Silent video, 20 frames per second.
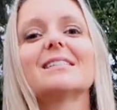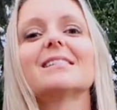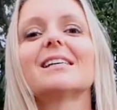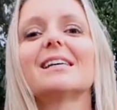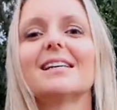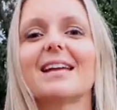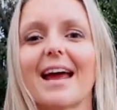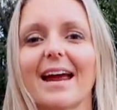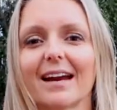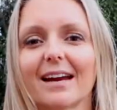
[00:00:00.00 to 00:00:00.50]

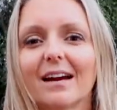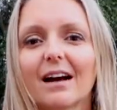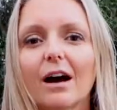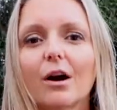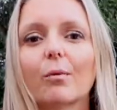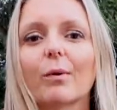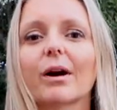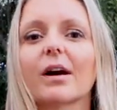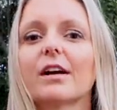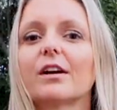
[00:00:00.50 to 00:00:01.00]
Today,
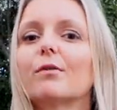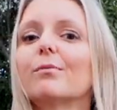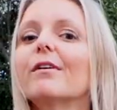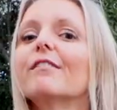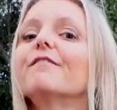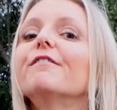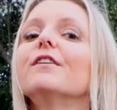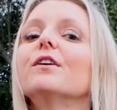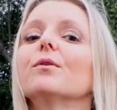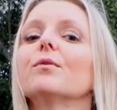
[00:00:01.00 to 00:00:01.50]
we're going to
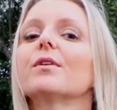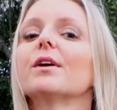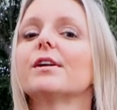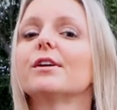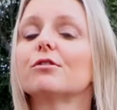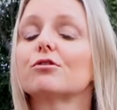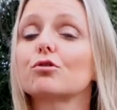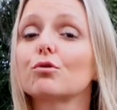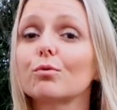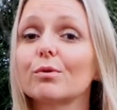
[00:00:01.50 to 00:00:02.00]
review the
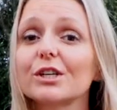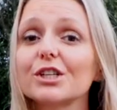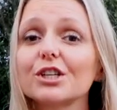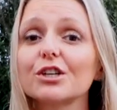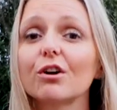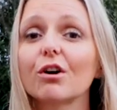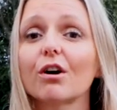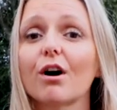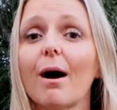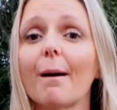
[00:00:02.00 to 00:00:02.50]

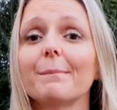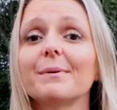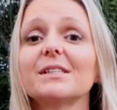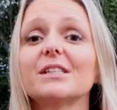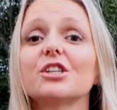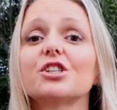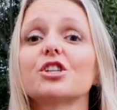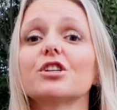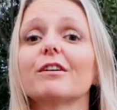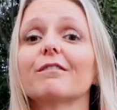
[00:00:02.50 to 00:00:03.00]
nutritional
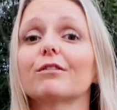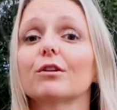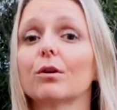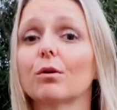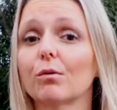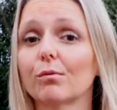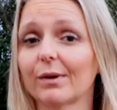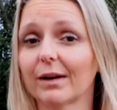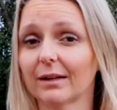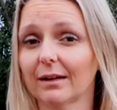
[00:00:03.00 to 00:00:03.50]
composition of
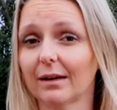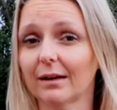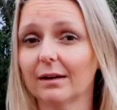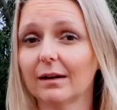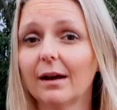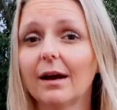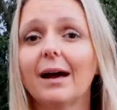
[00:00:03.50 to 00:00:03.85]
chlorella,